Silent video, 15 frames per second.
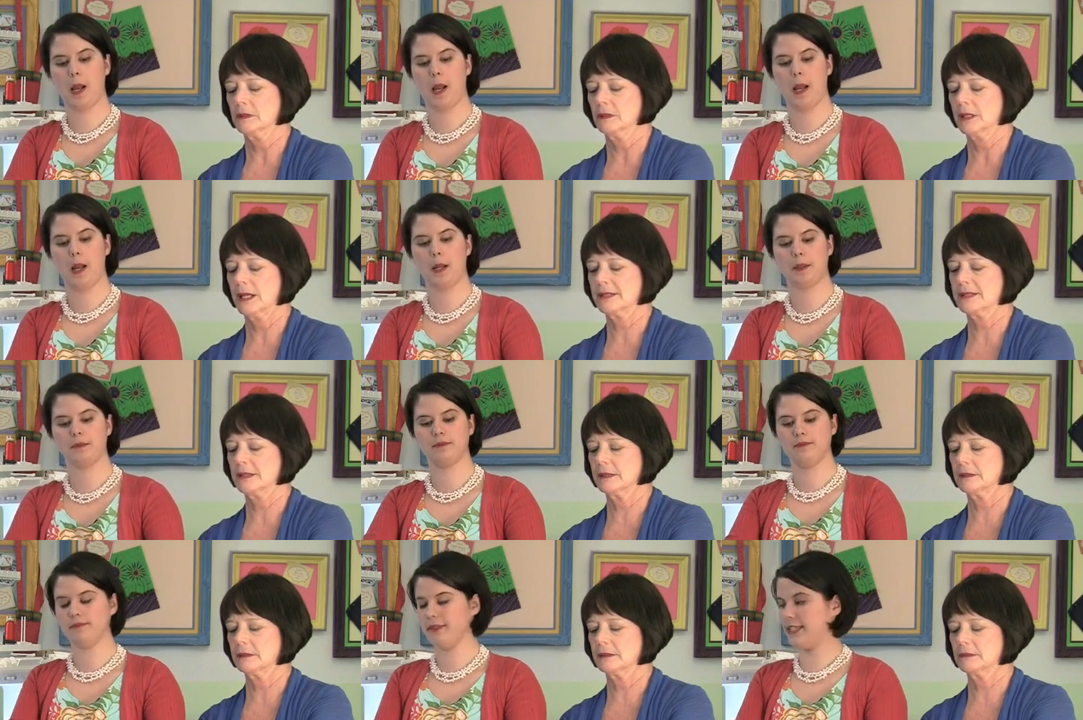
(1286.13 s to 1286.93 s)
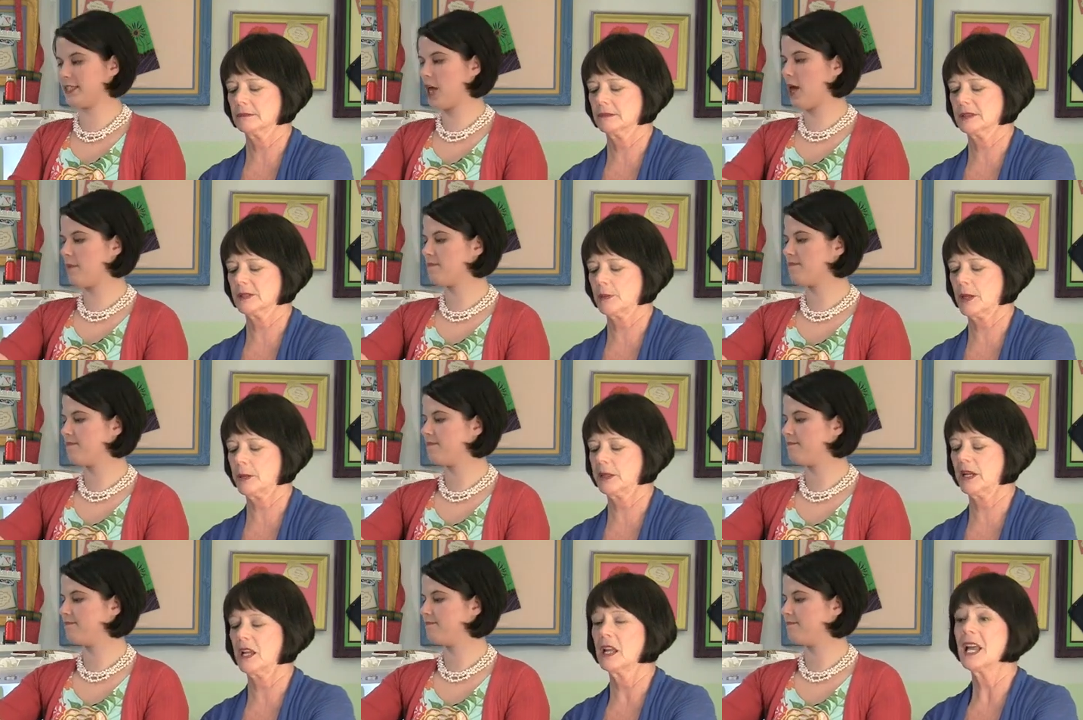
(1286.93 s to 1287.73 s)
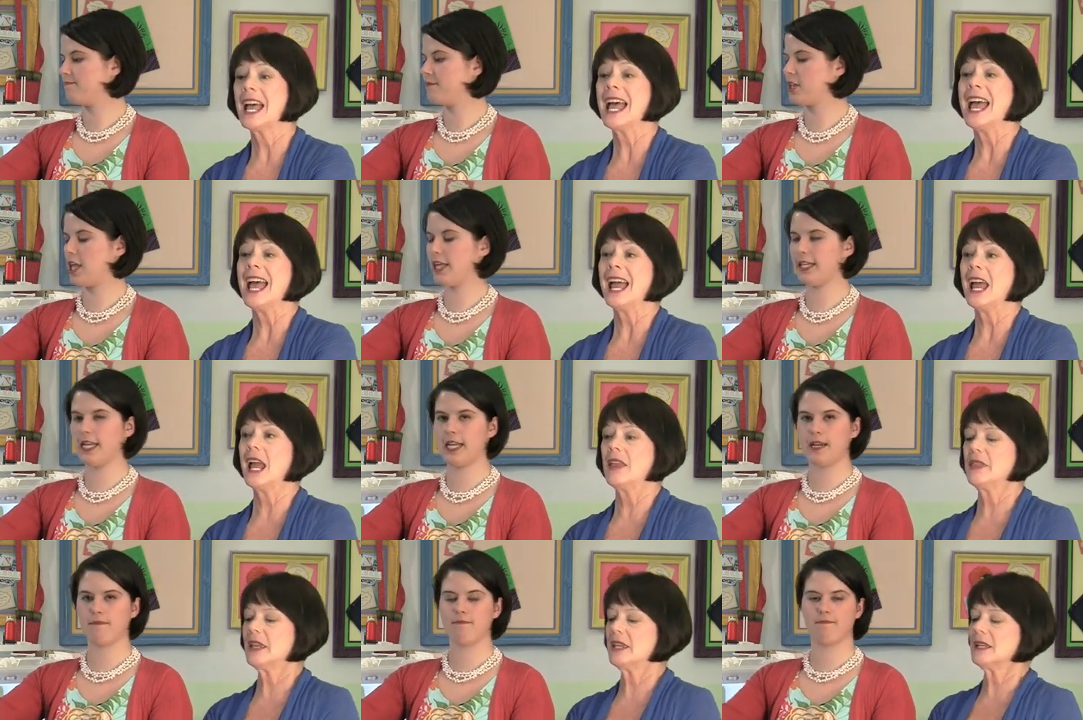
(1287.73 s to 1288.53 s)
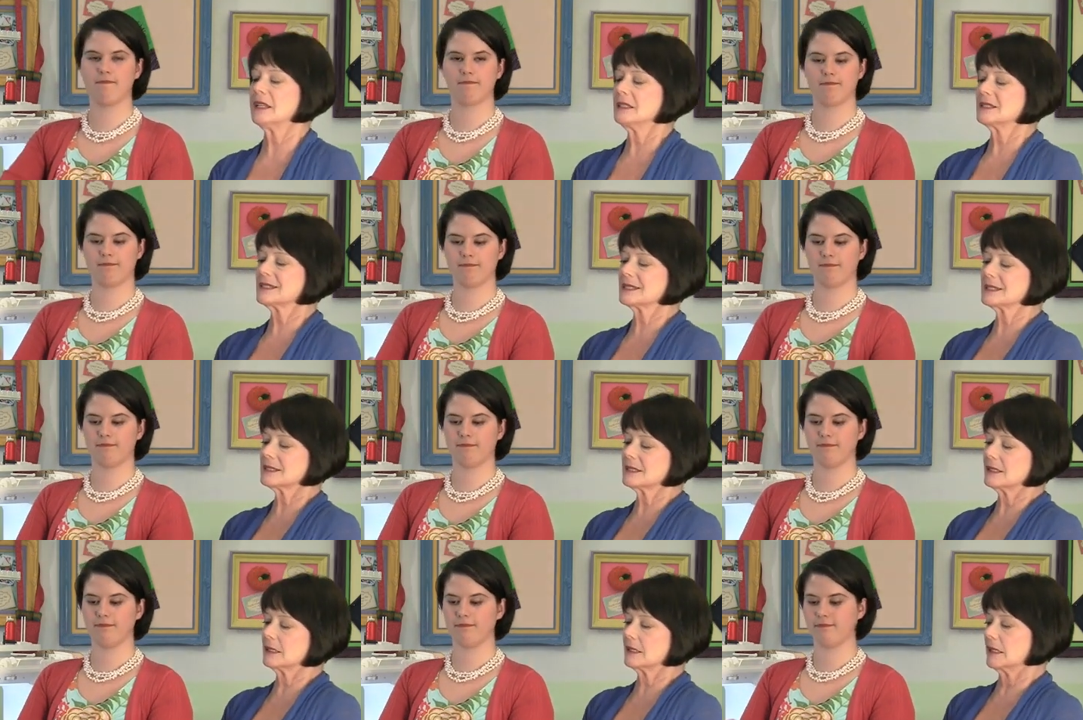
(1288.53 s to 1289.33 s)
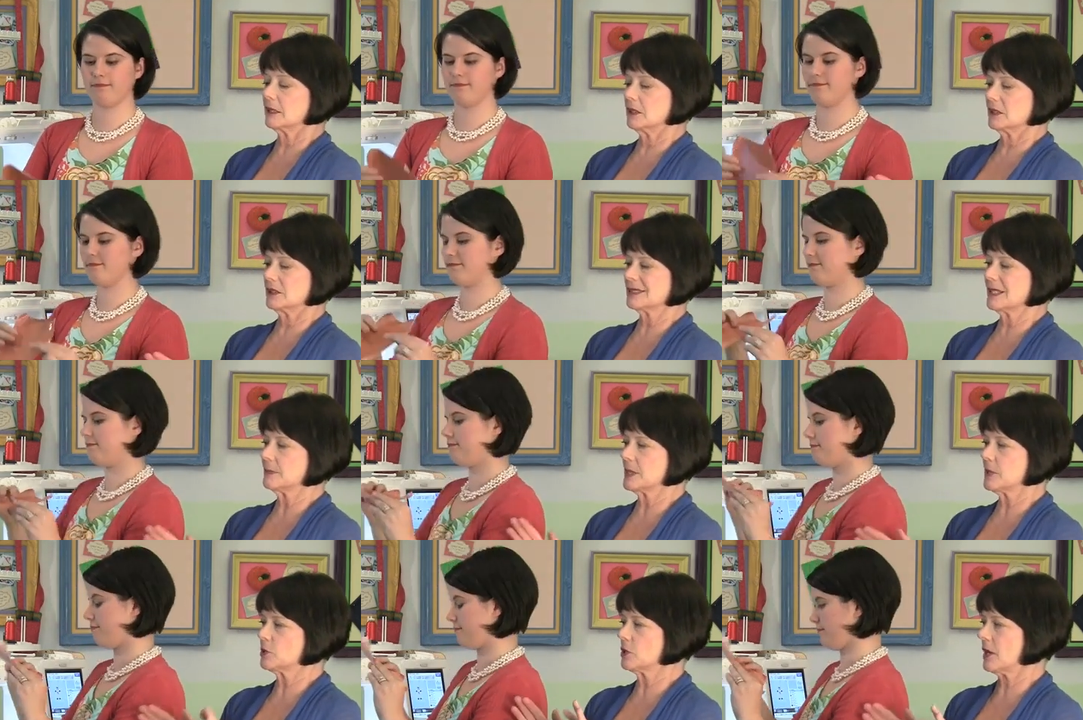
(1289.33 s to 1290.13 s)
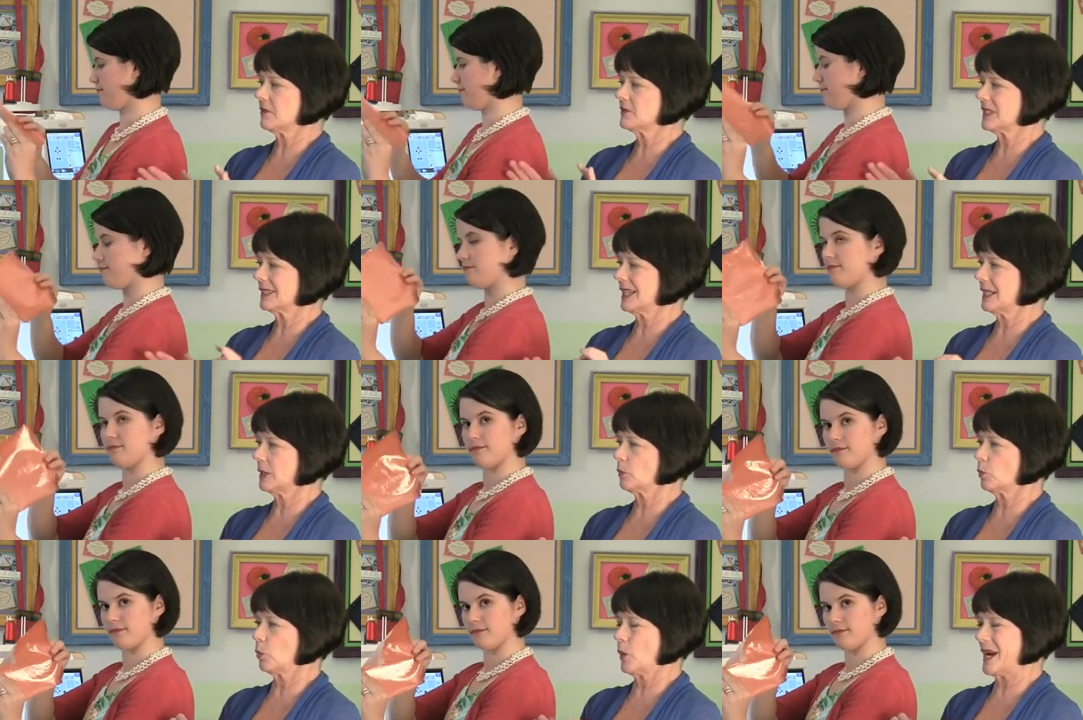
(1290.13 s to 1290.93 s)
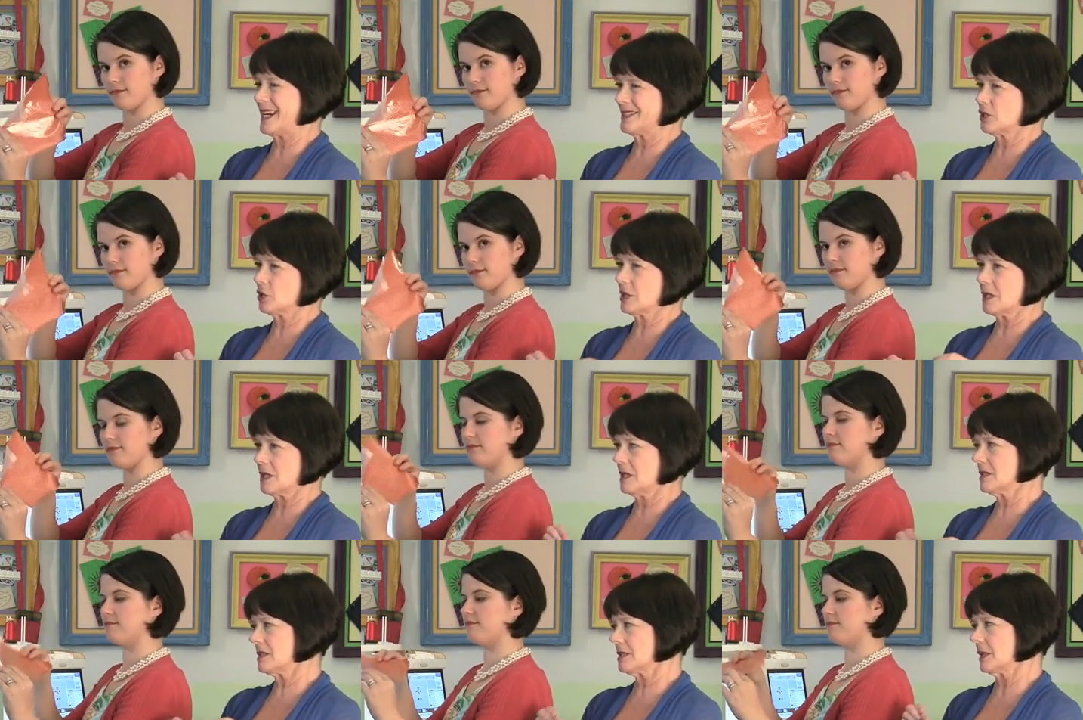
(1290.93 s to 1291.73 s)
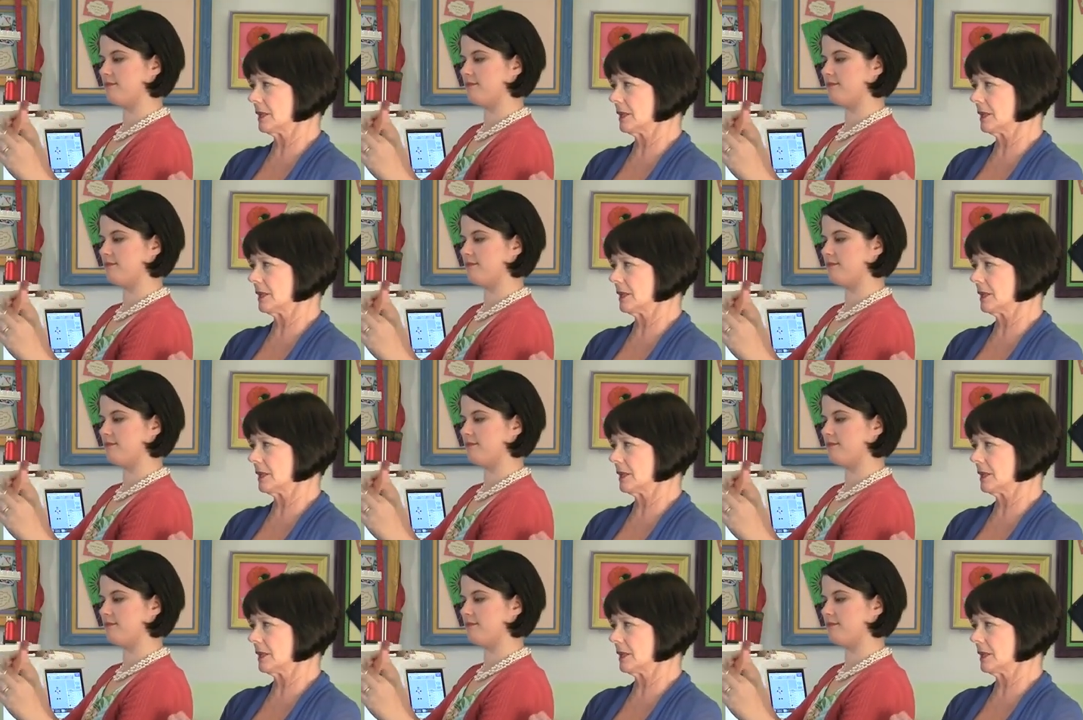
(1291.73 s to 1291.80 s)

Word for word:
Speaker 1: That's it. That's all. That's probably all. That's all I need. And then sometimes you have to let it wait just a